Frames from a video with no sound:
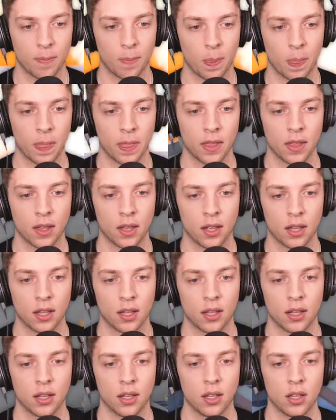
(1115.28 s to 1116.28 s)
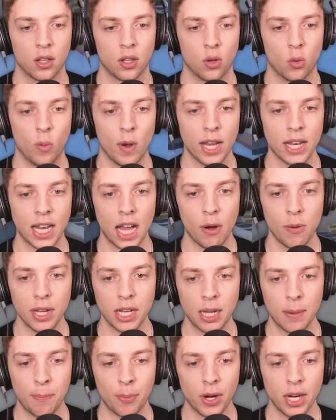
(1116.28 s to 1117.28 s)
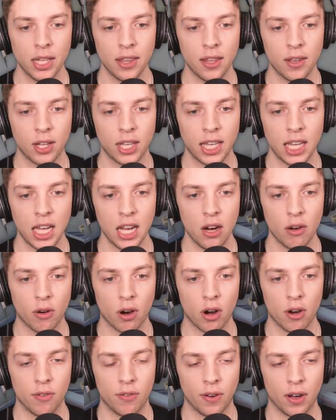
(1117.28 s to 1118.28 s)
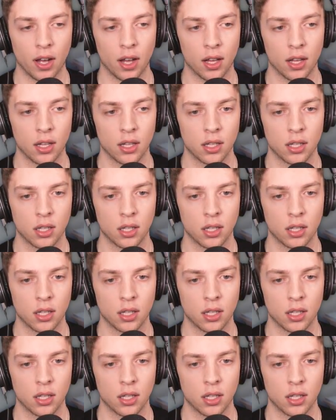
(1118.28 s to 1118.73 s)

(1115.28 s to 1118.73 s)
It's creating a bridge! Wait, now we can bring the gear over.